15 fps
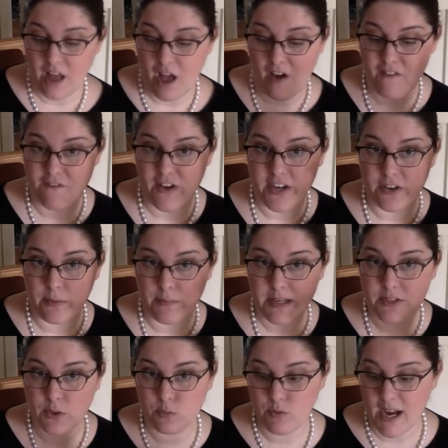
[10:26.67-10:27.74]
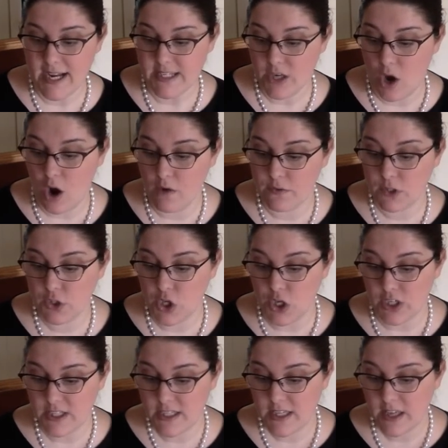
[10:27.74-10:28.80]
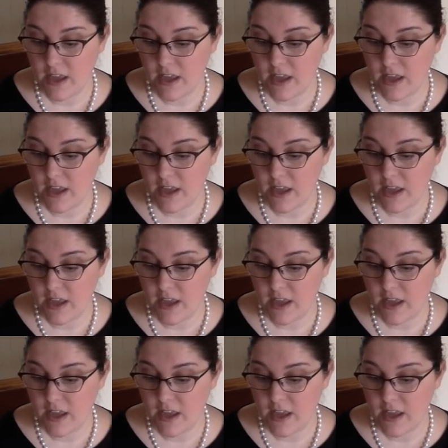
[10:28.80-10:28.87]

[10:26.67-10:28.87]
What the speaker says: a fundamental right overlooked